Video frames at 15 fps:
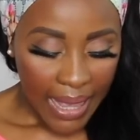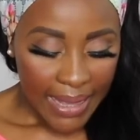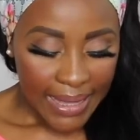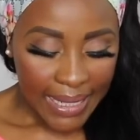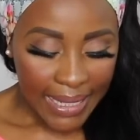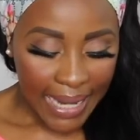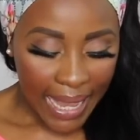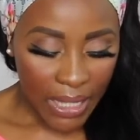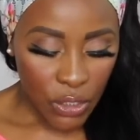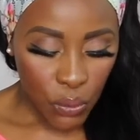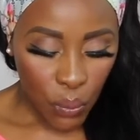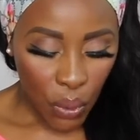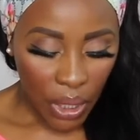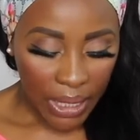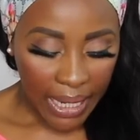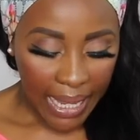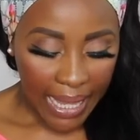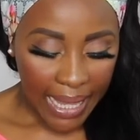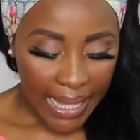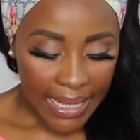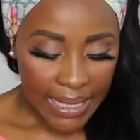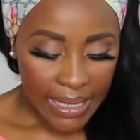The next one
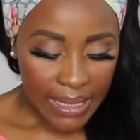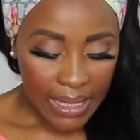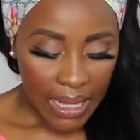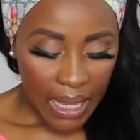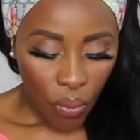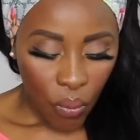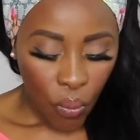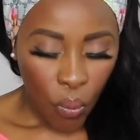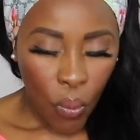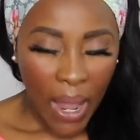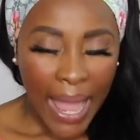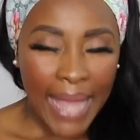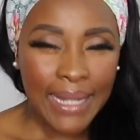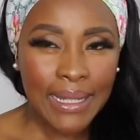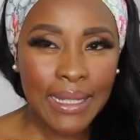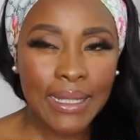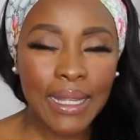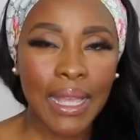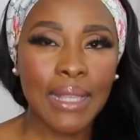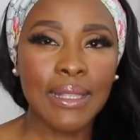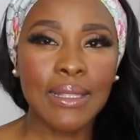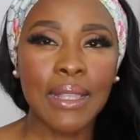is, when
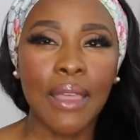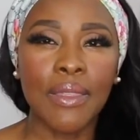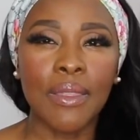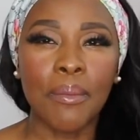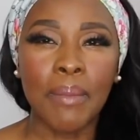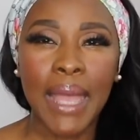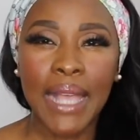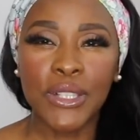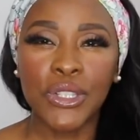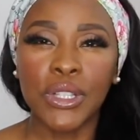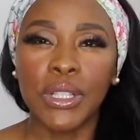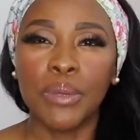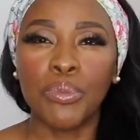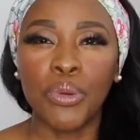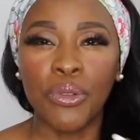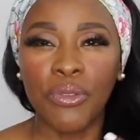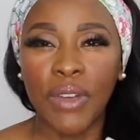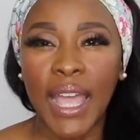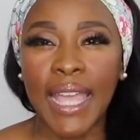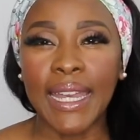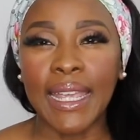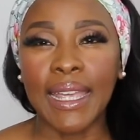does the masculine
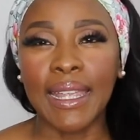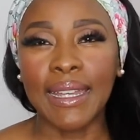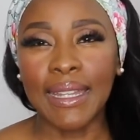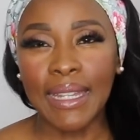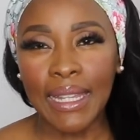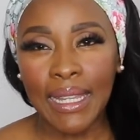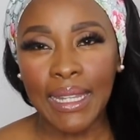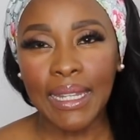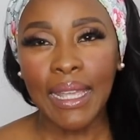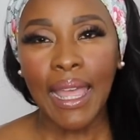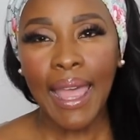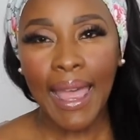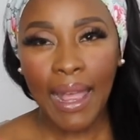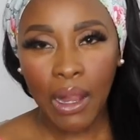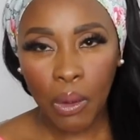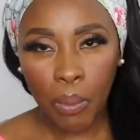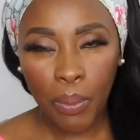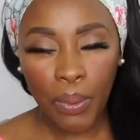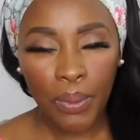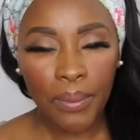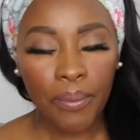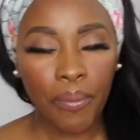provider need help?
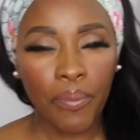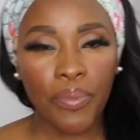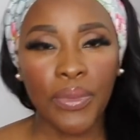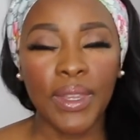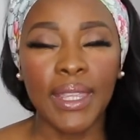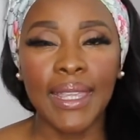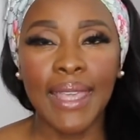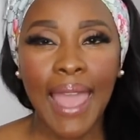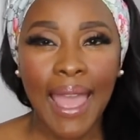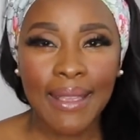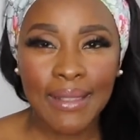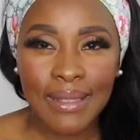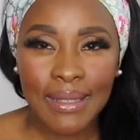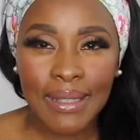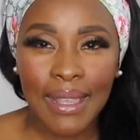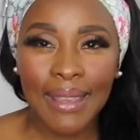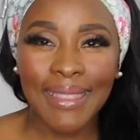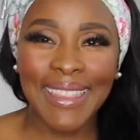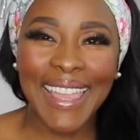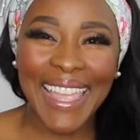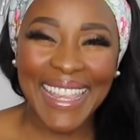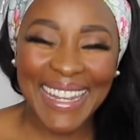Yes,
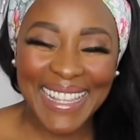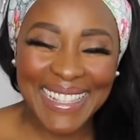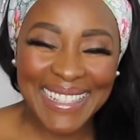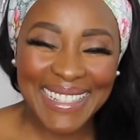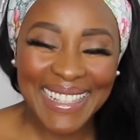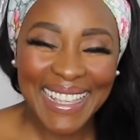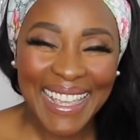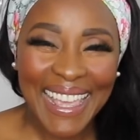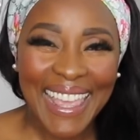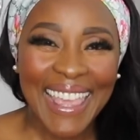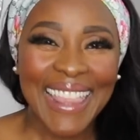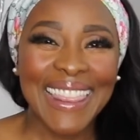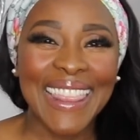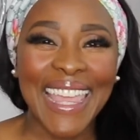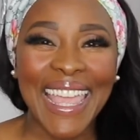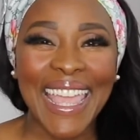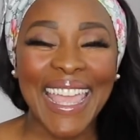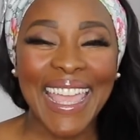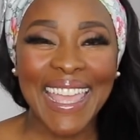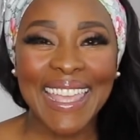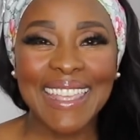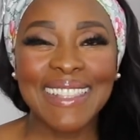ladies, there
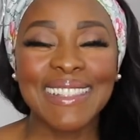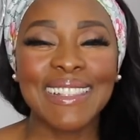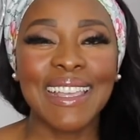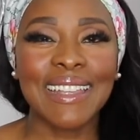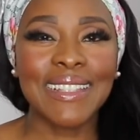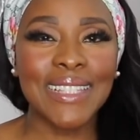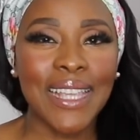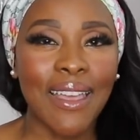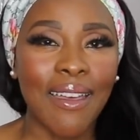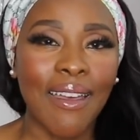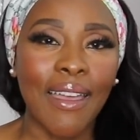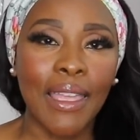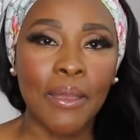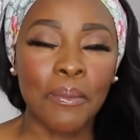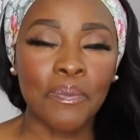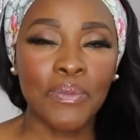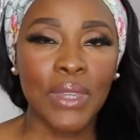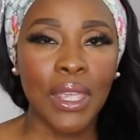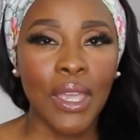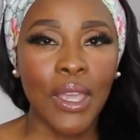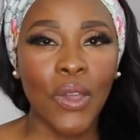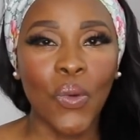is a time
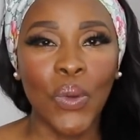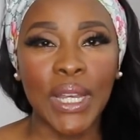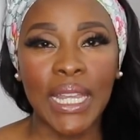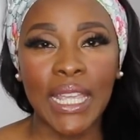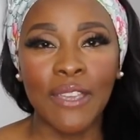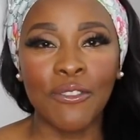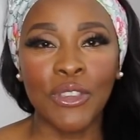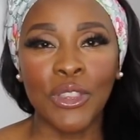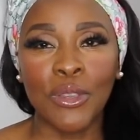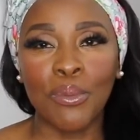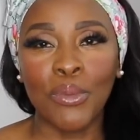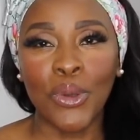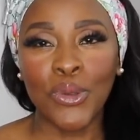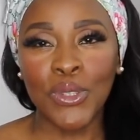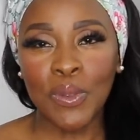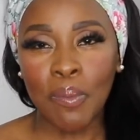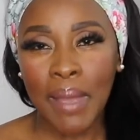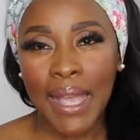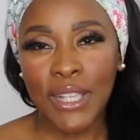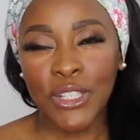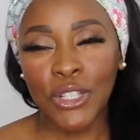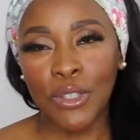when even the most
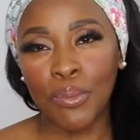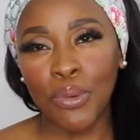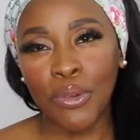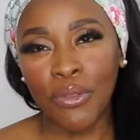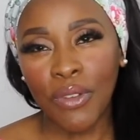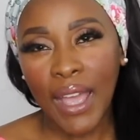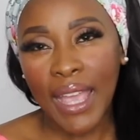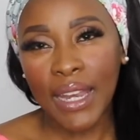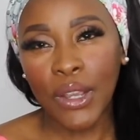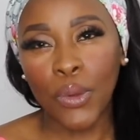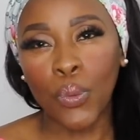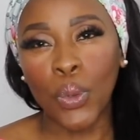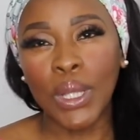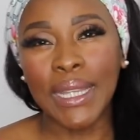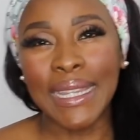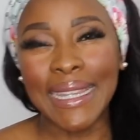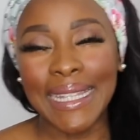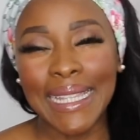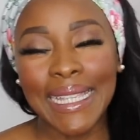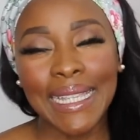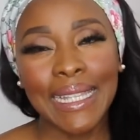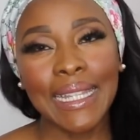masculine provider will
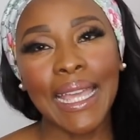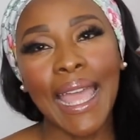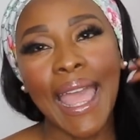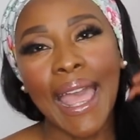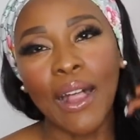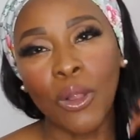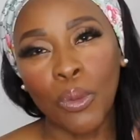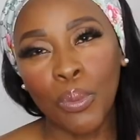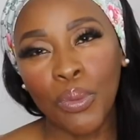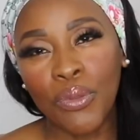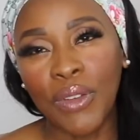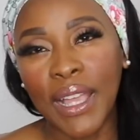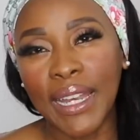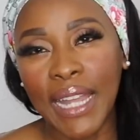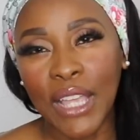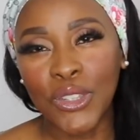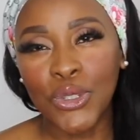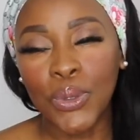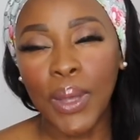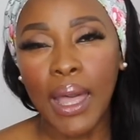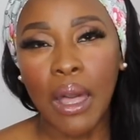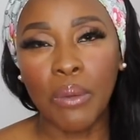need help,
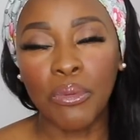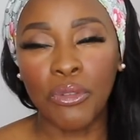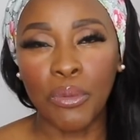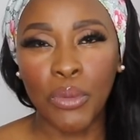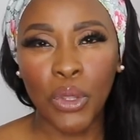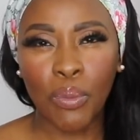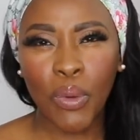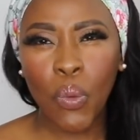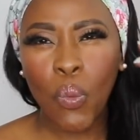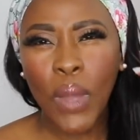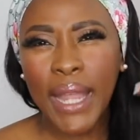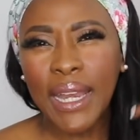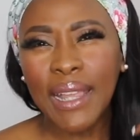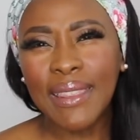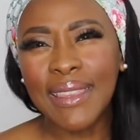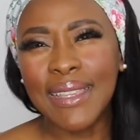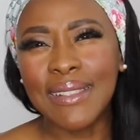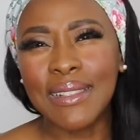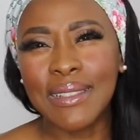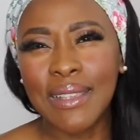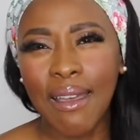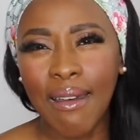financial help from you. But when are
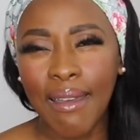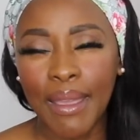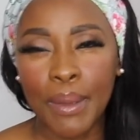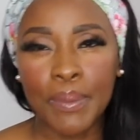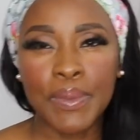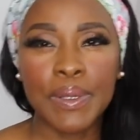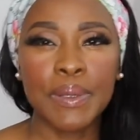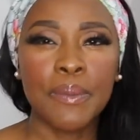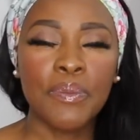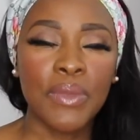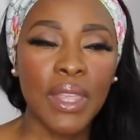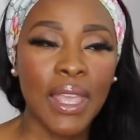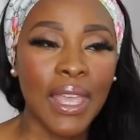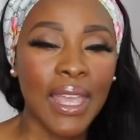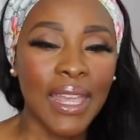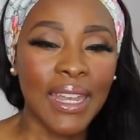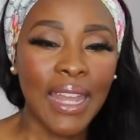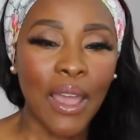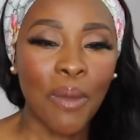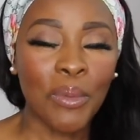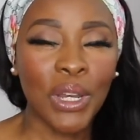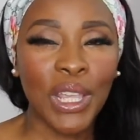these times?
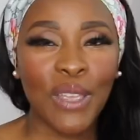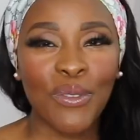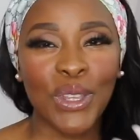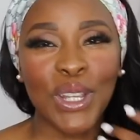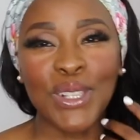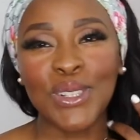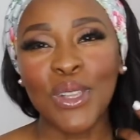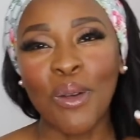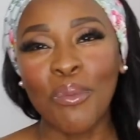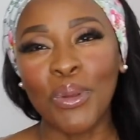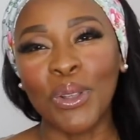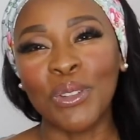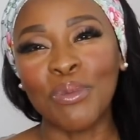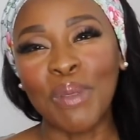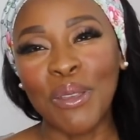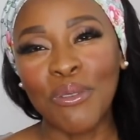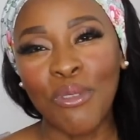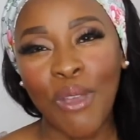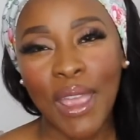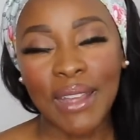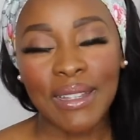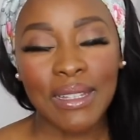Now, I'm going to give you an example of my
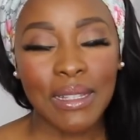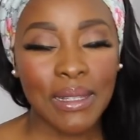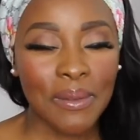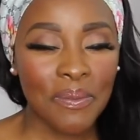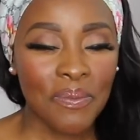friend.